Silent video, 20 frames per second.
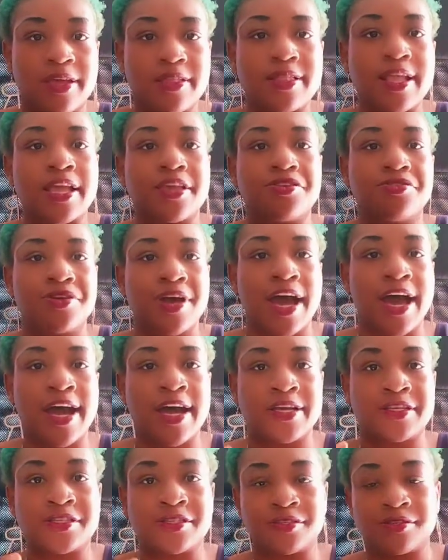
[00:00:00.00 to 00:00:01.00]
Thank you
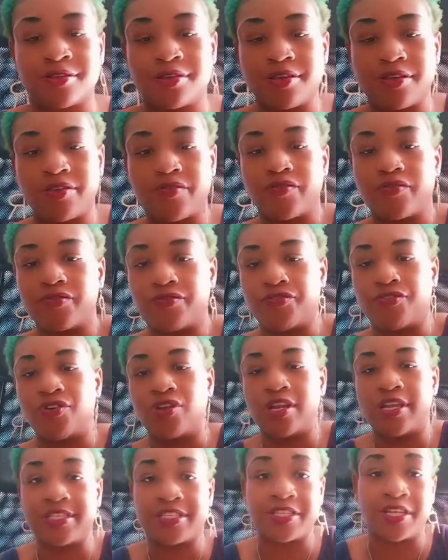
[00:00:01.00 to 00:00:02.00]
guys
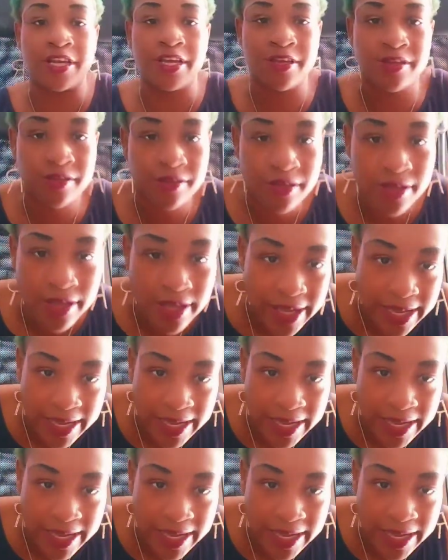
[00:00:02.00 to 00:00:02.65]
for listening